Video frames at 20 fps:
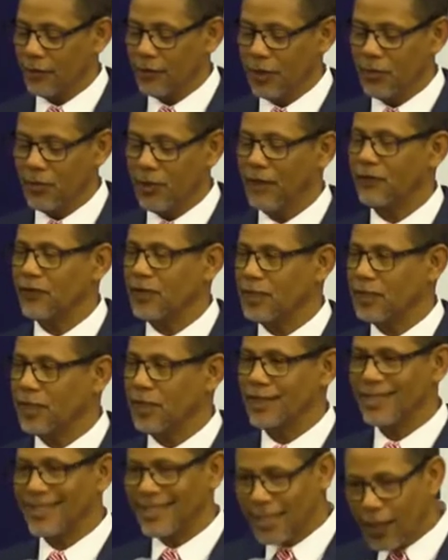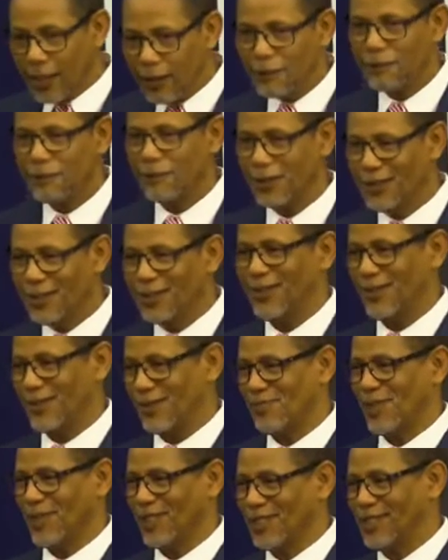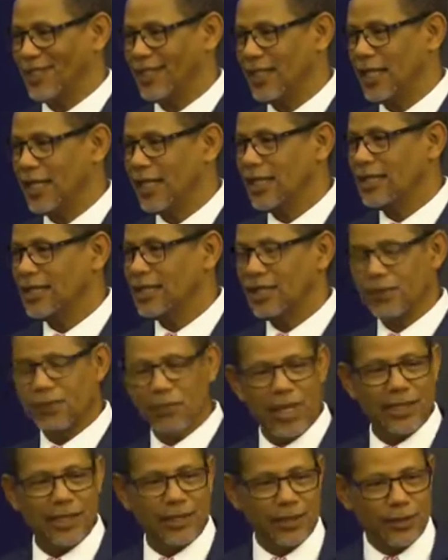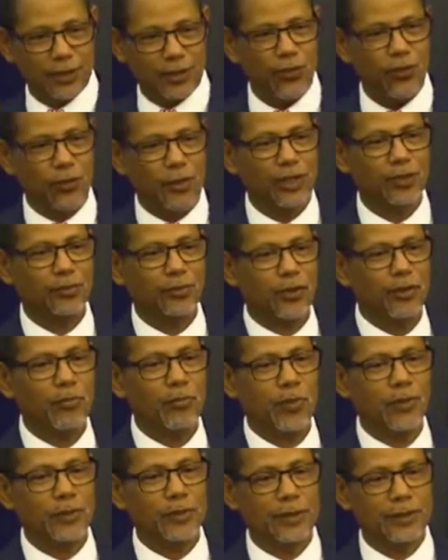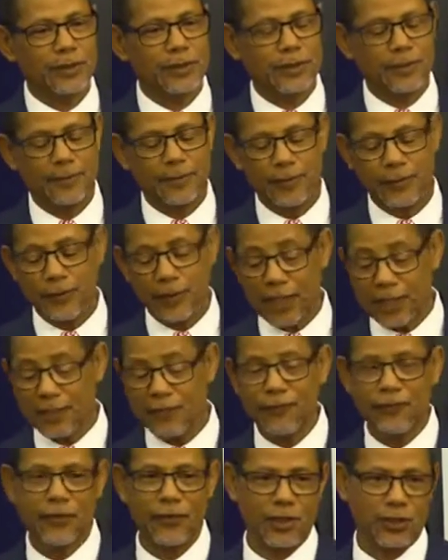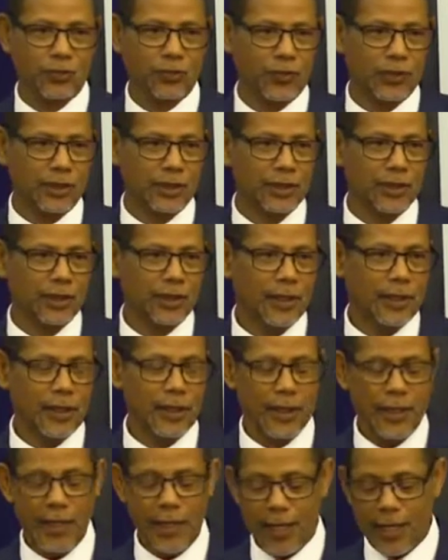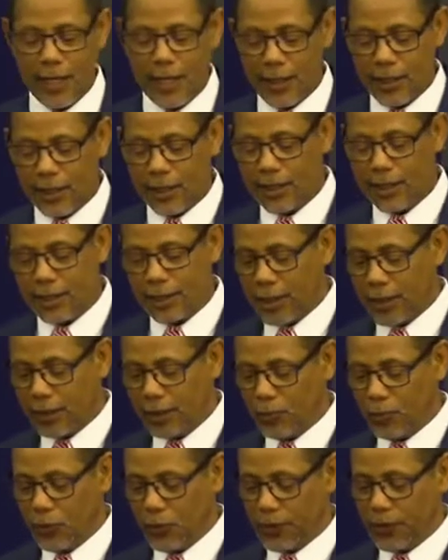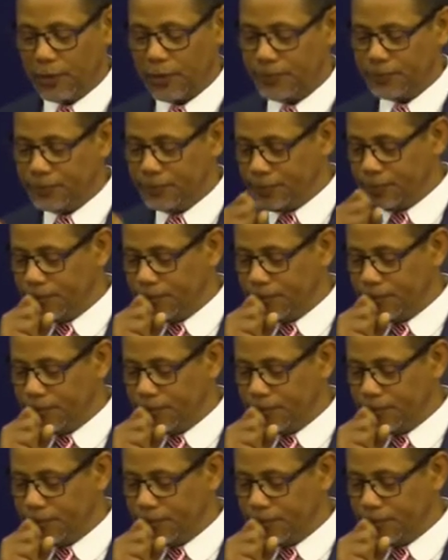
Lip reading: him having said self-introspection just makes it so much more important. So that's the first point. The second point,